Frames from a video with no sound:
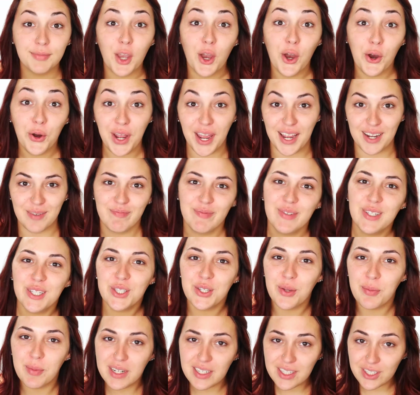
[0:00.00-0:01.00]
Okay,
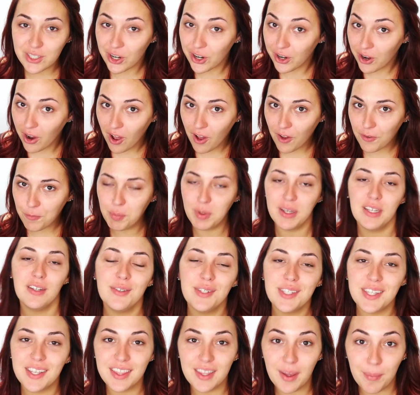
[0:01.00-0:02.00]
so I'm gonna start off by
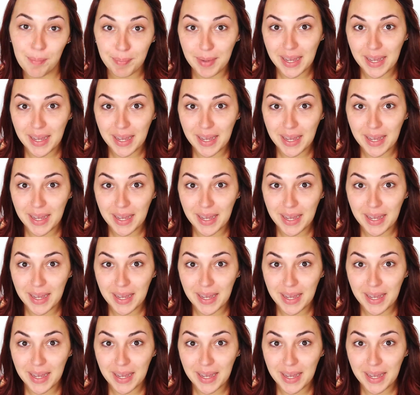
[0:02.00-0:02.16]
using the